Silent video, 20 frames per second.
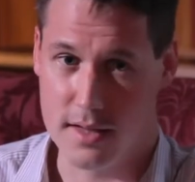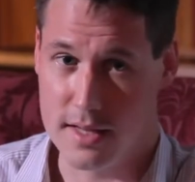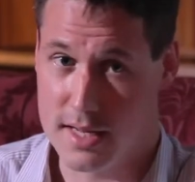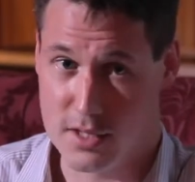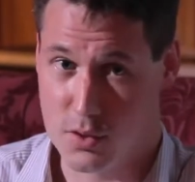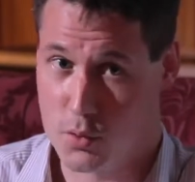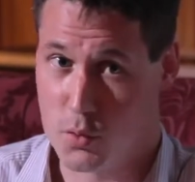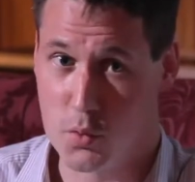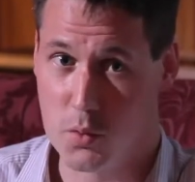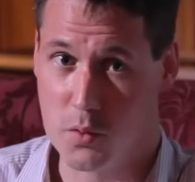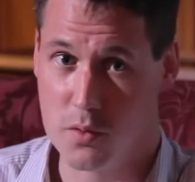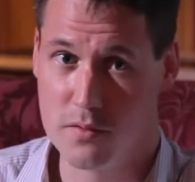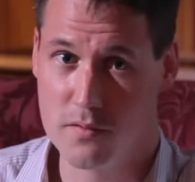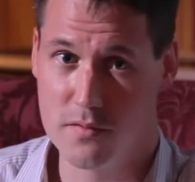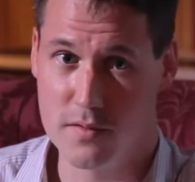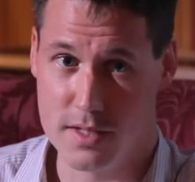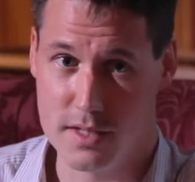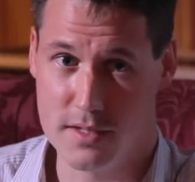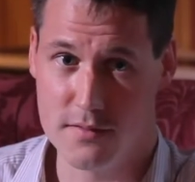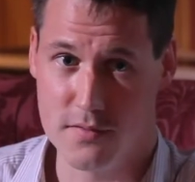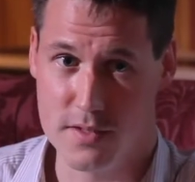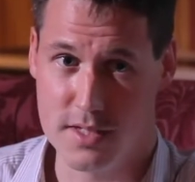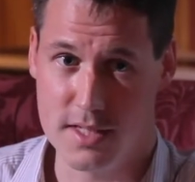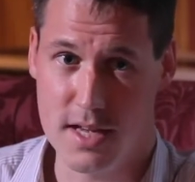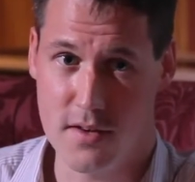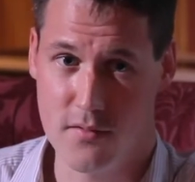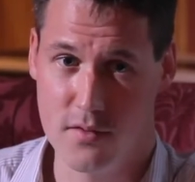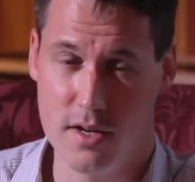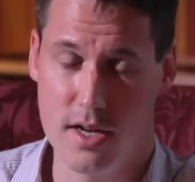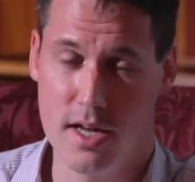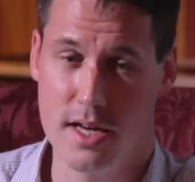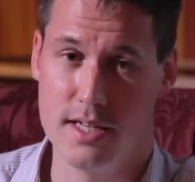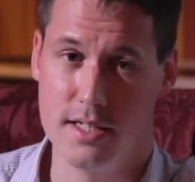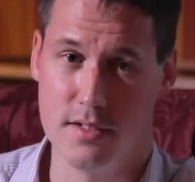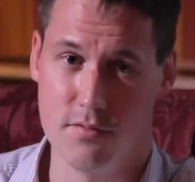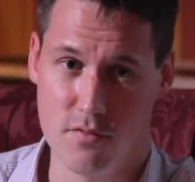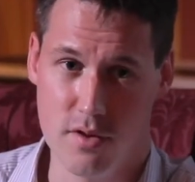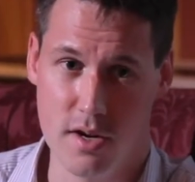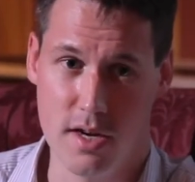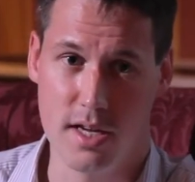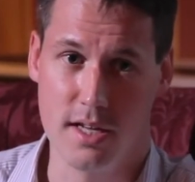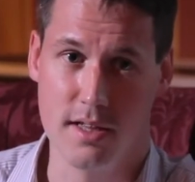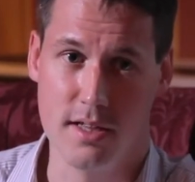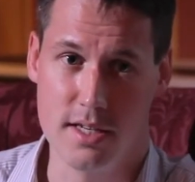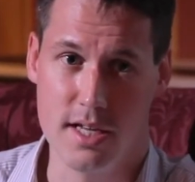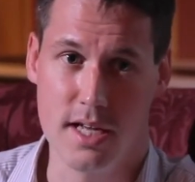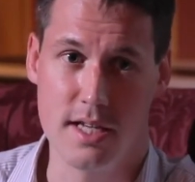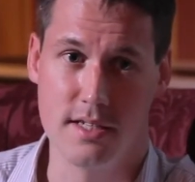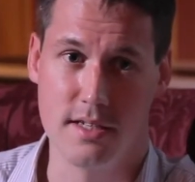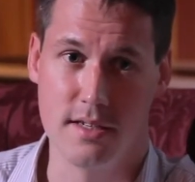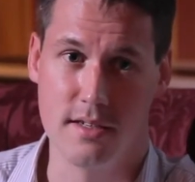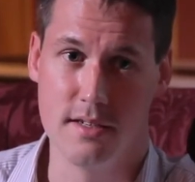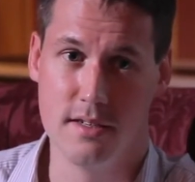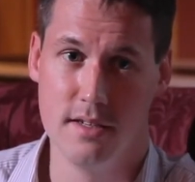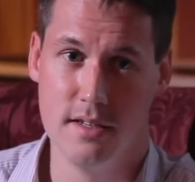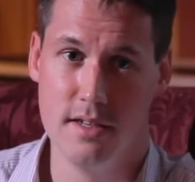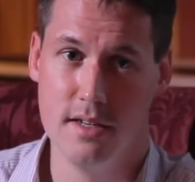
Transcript: and that's all for, for seven days of running in the desert.